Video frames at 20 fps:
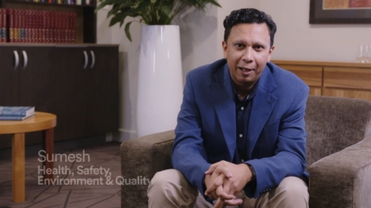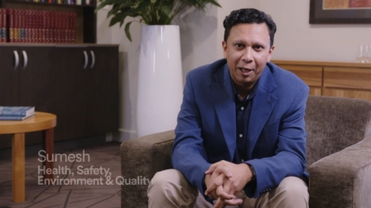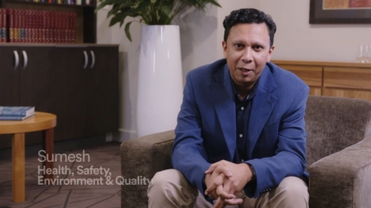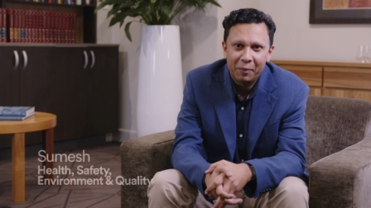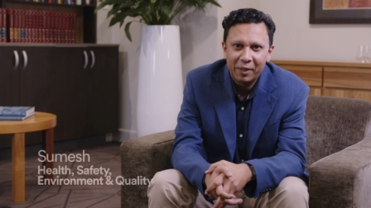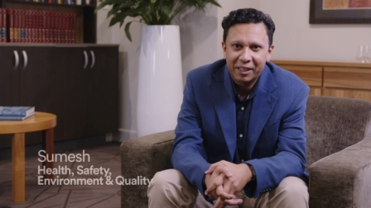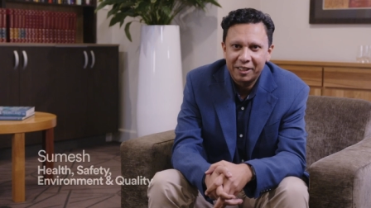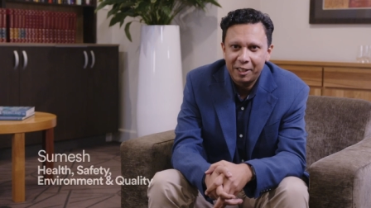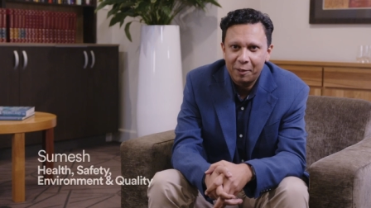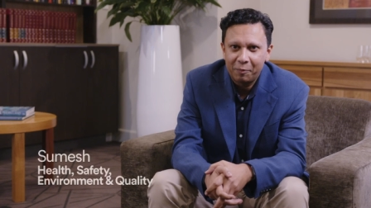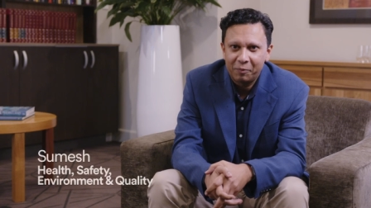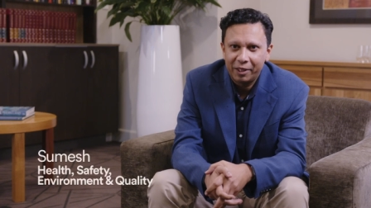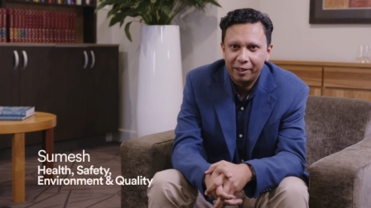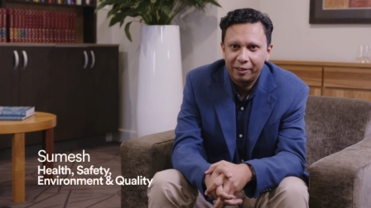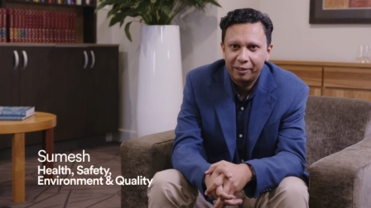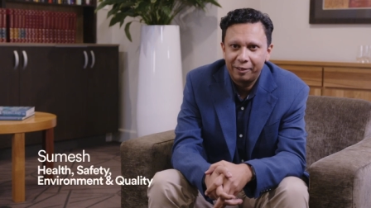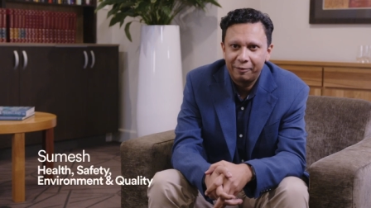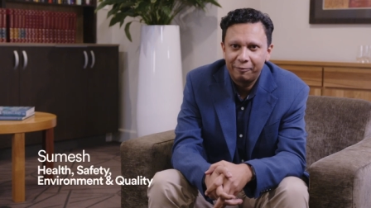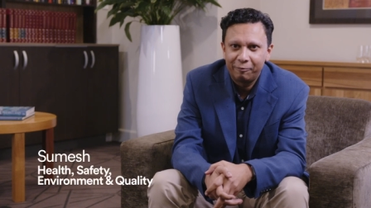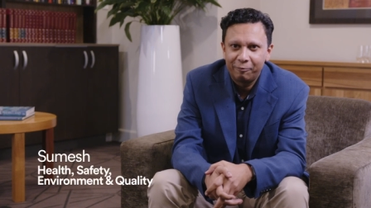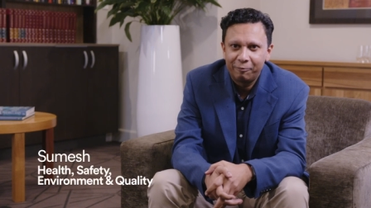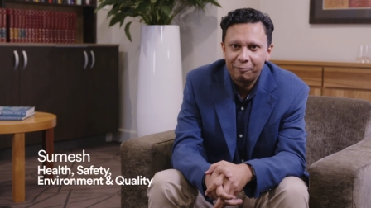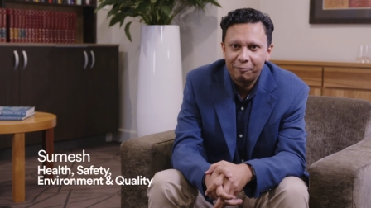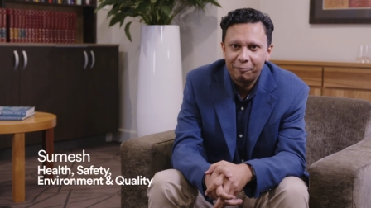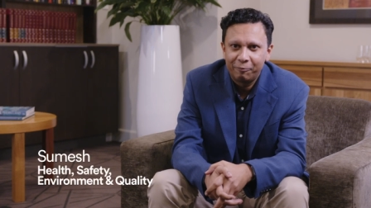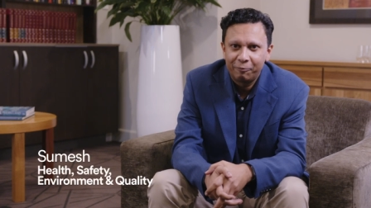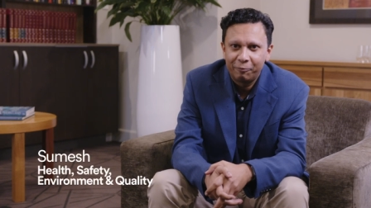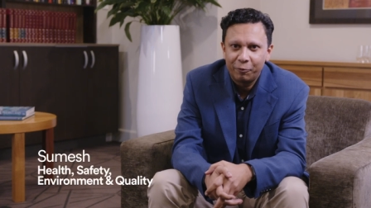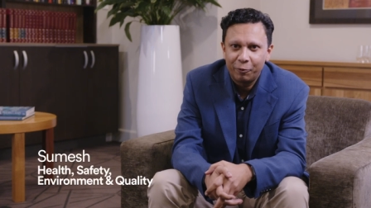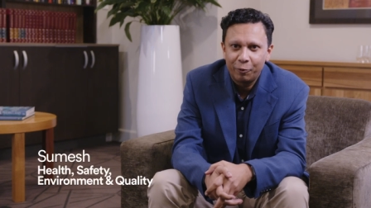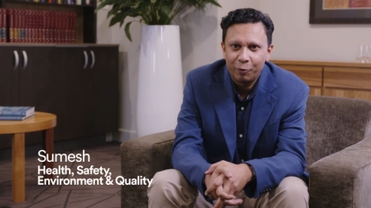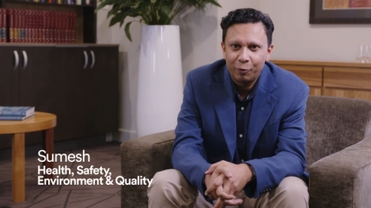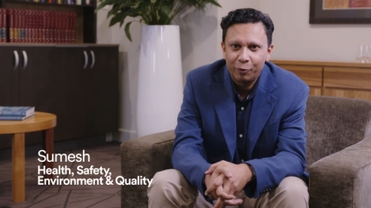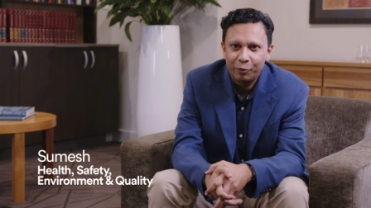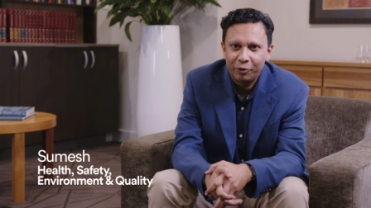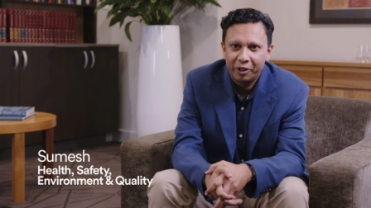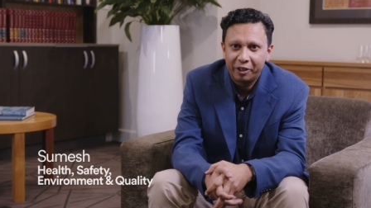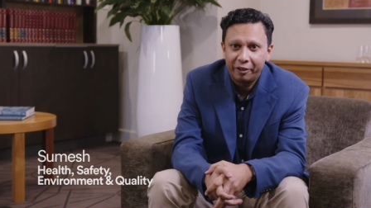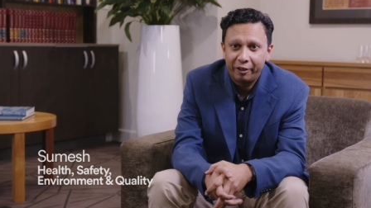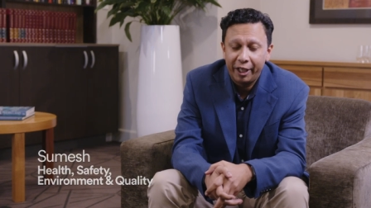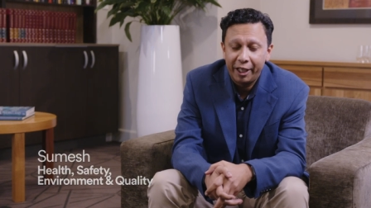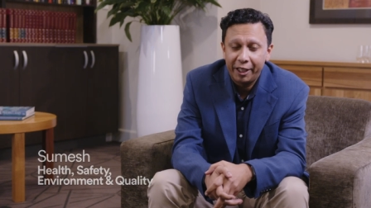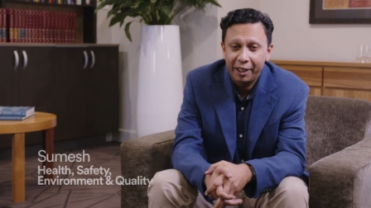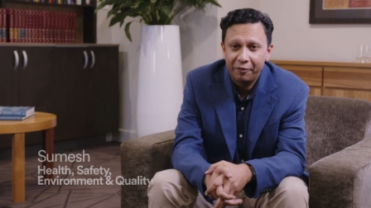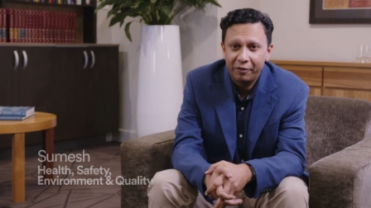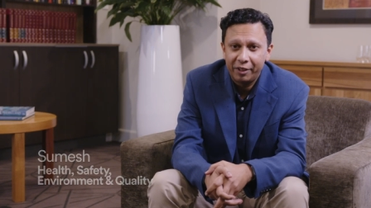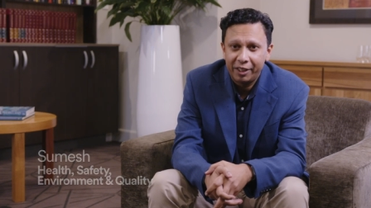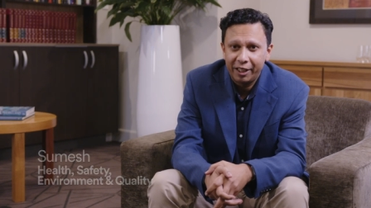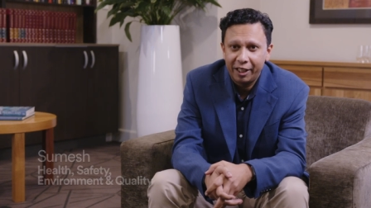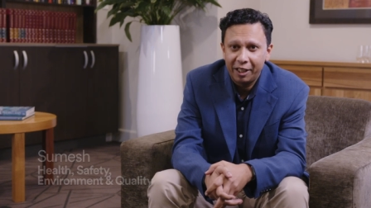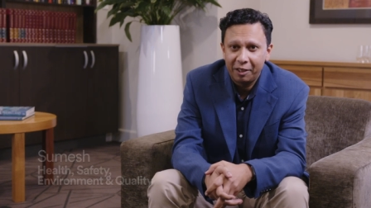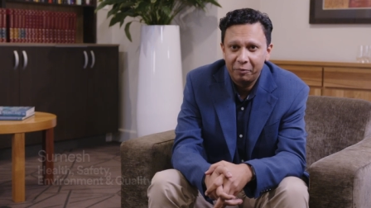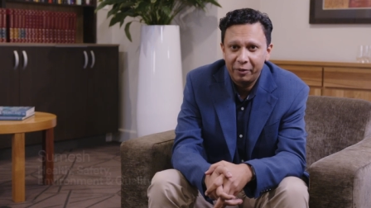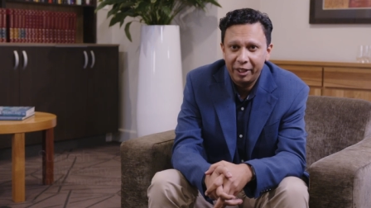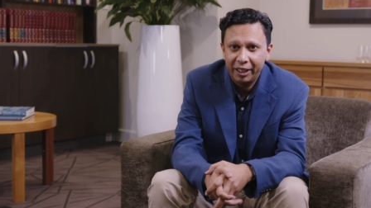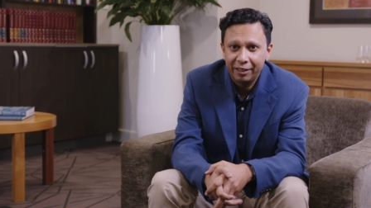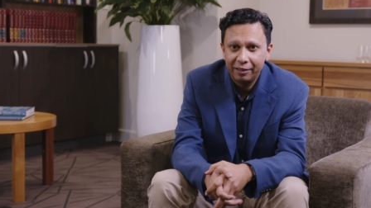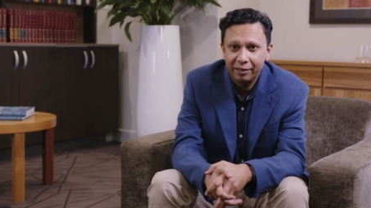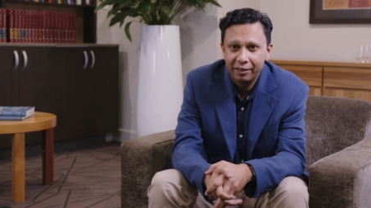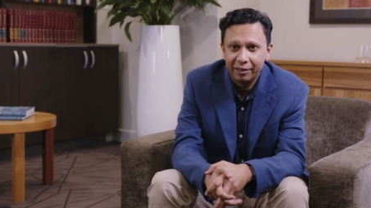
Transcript: I've accepted for the creativity I bring.